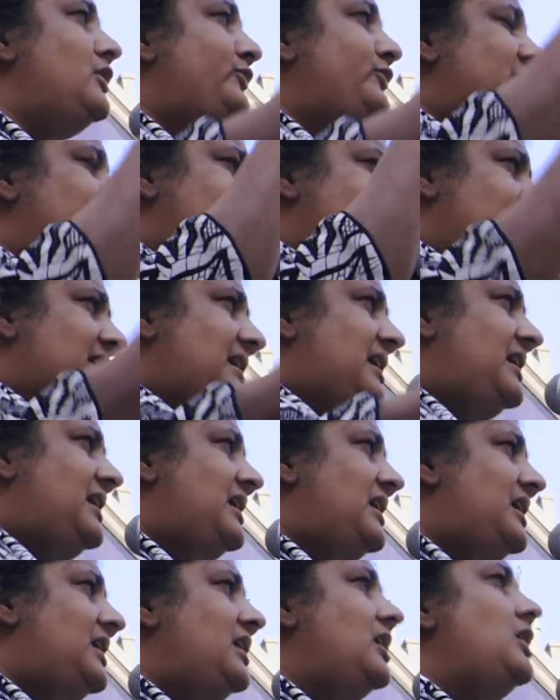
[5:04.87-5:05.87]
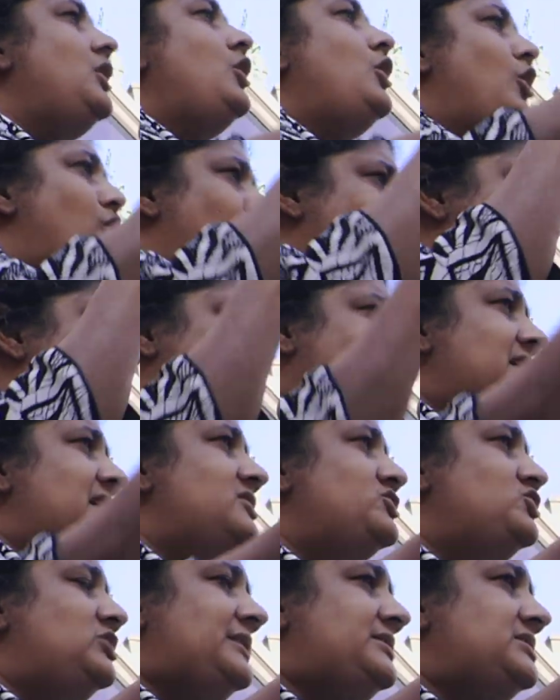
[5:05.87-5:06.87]
of Ithaca or
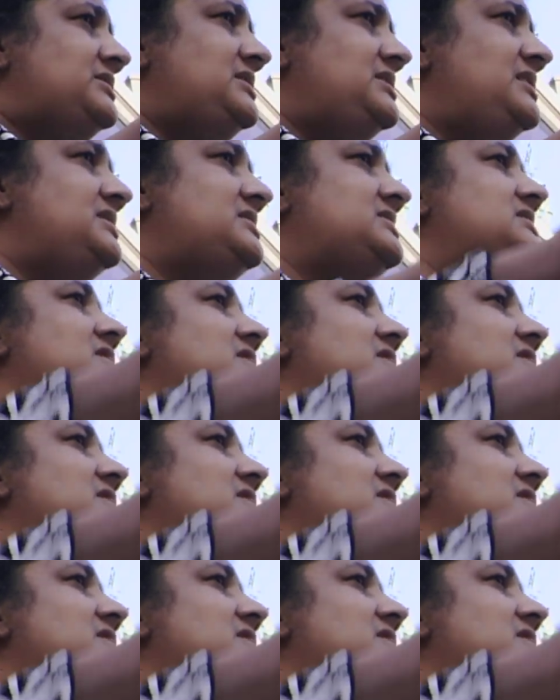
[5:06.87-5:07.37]
hacking justice